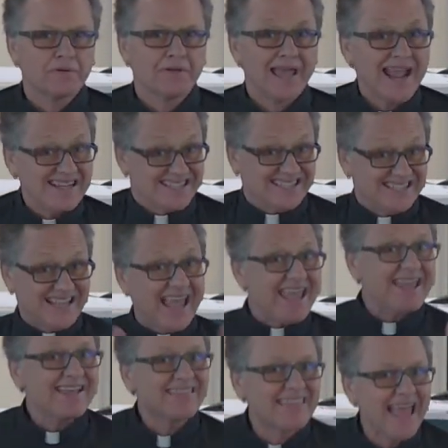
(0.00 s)
and
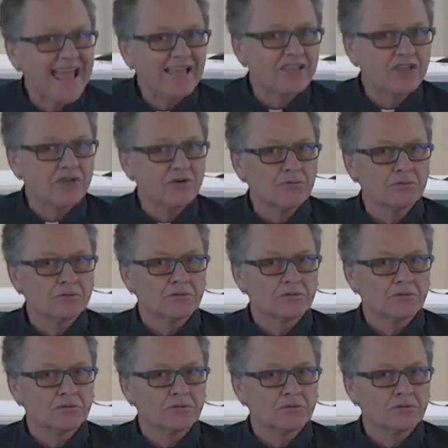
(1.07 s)
saying thank you?